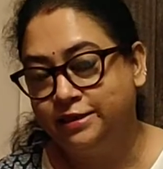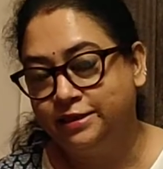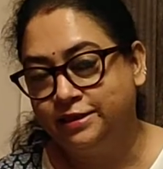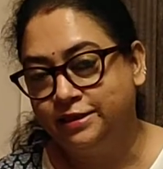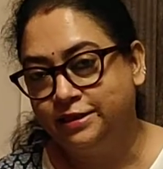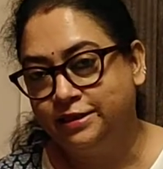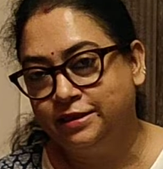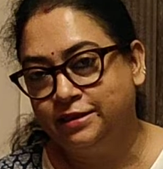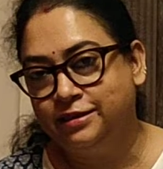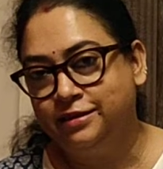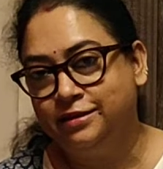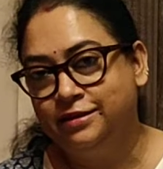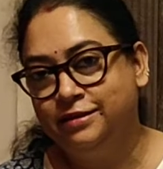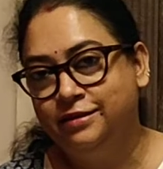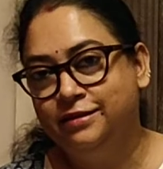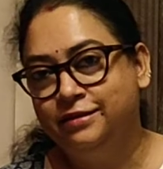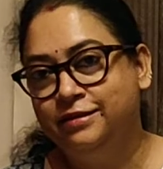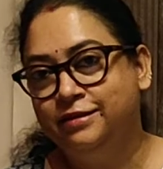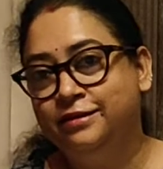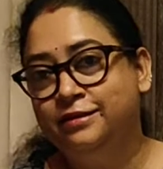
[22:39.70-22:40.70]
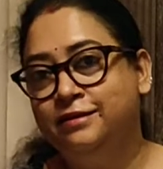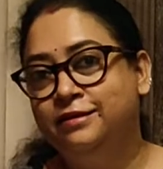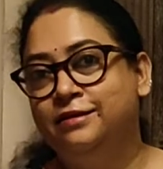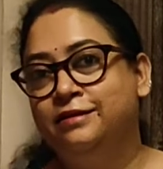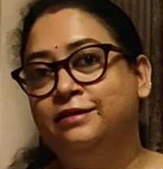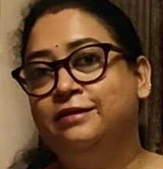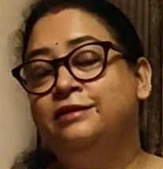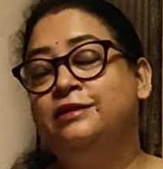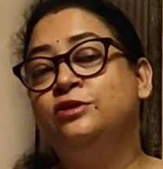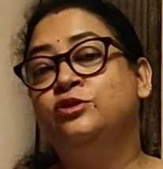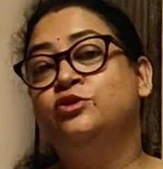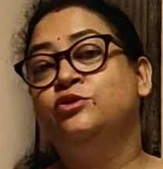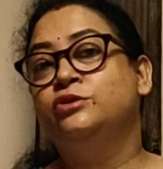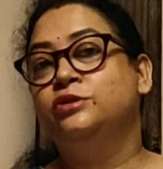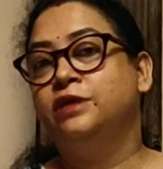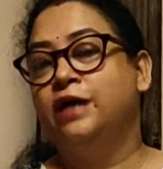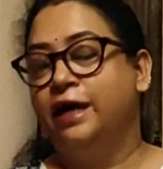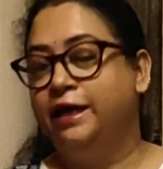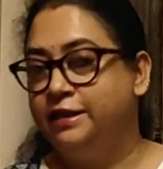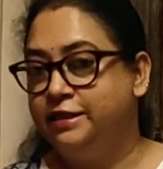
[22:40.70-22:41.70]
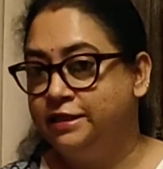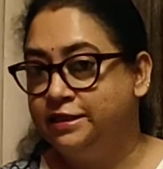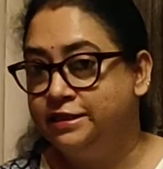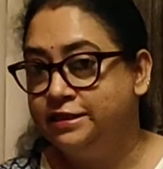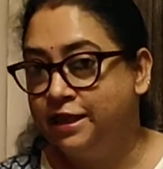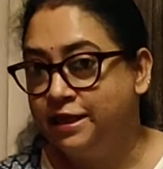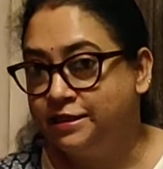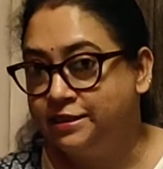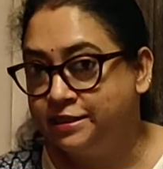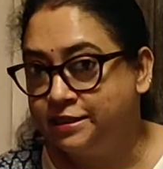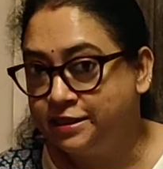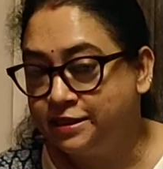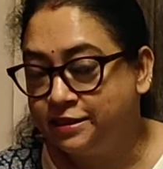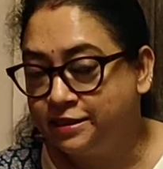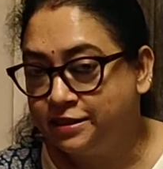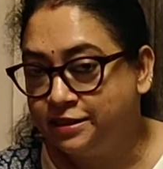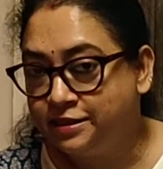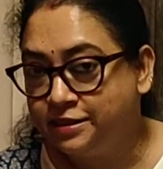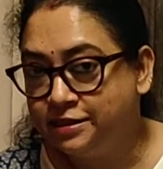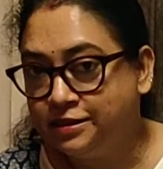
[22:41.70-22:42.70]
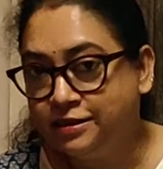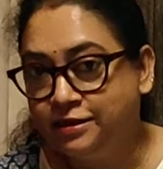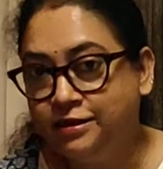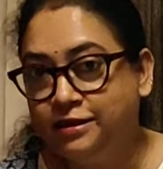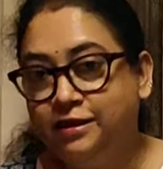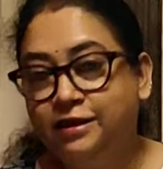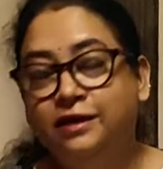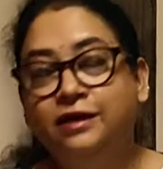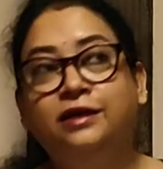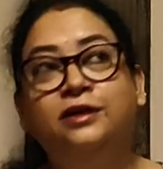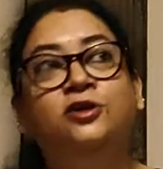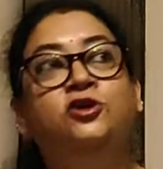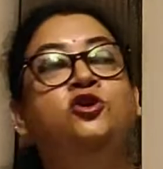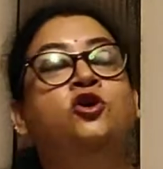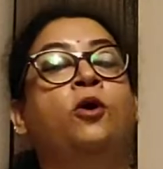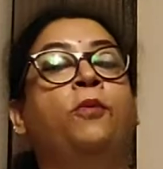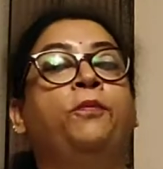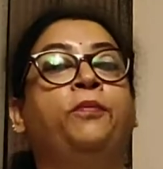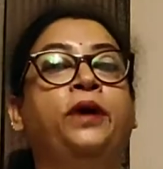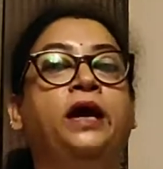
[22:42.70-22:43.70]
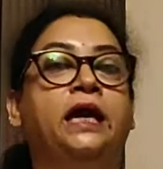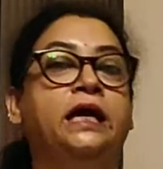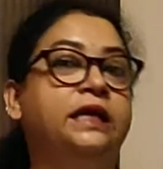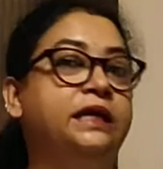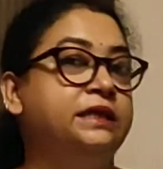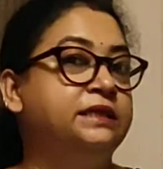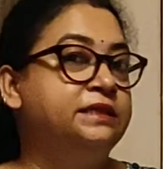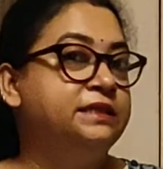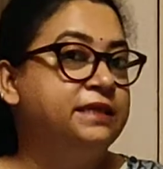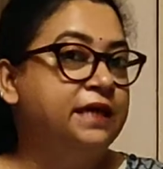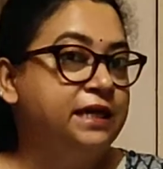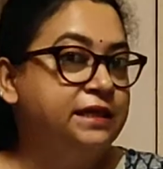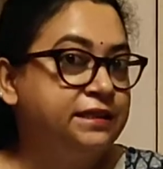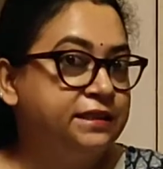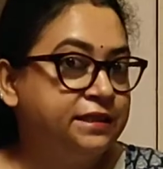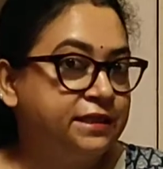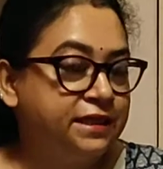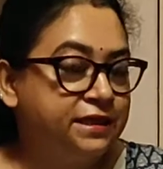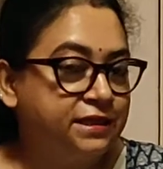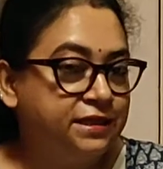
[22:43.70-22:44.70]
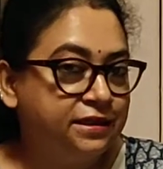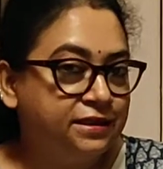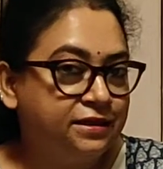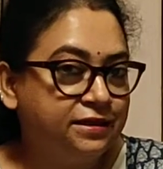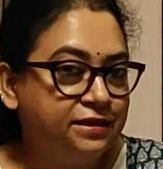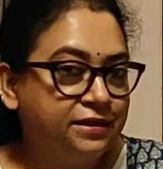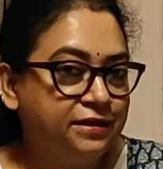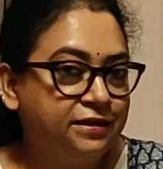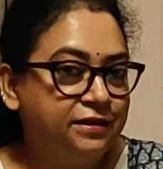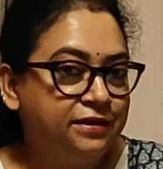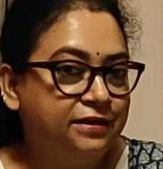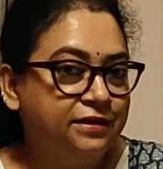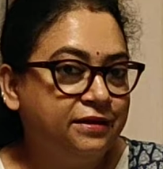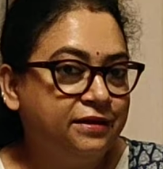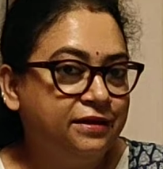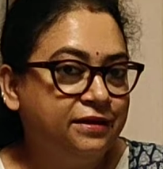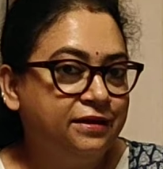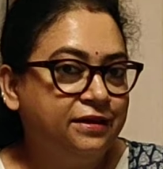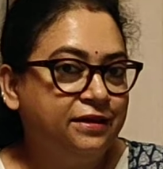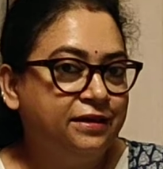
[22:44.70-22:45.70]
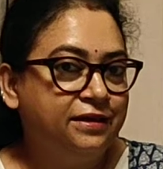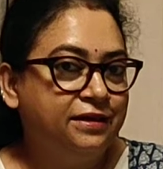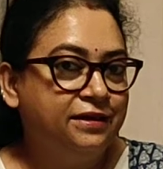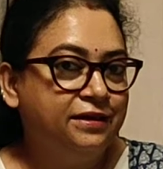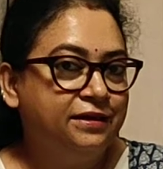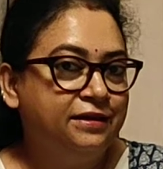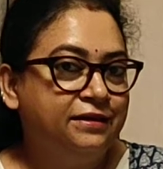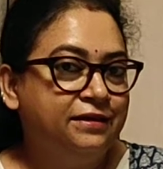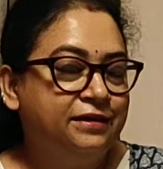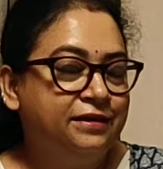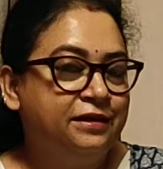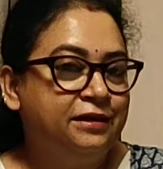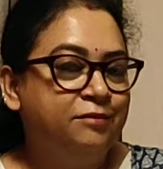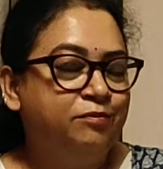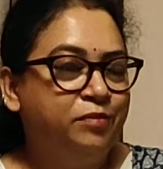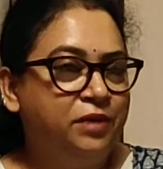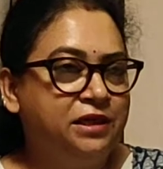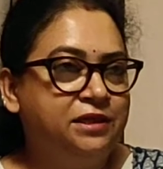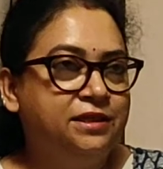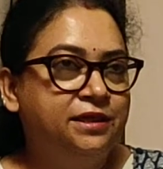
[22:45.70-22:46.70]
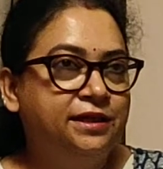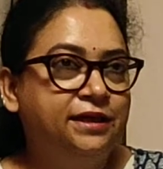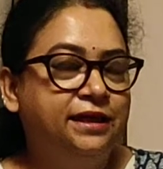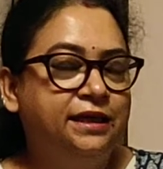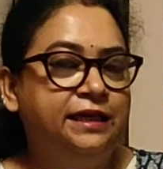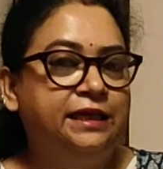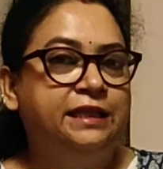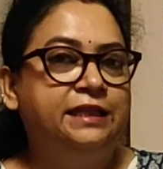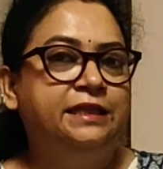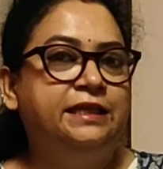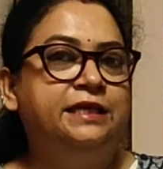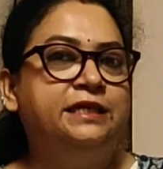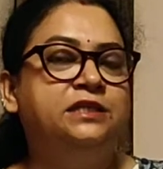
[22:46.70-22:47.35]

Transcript: Who sets these ideals? Do we set it? The society sets it? Your parents sets it?